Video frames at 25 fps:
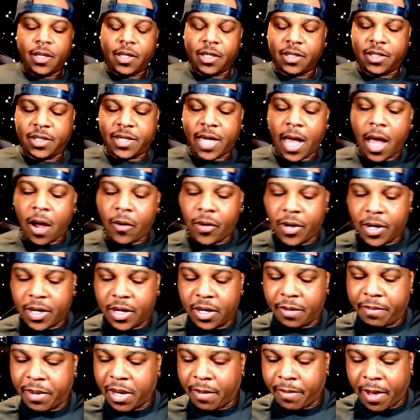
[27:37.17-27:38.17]
this tower
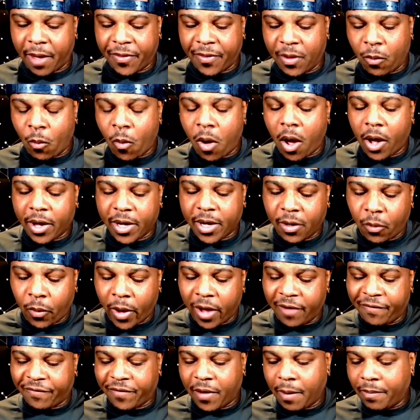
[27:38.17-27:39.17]
could be about them walking
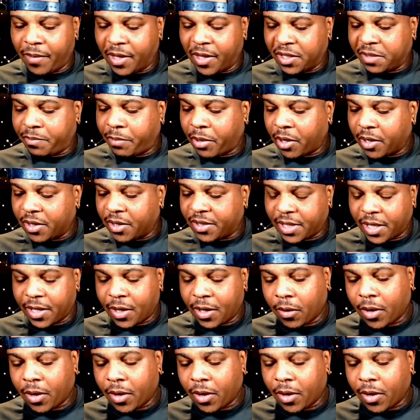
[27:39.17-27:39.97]
away from this person,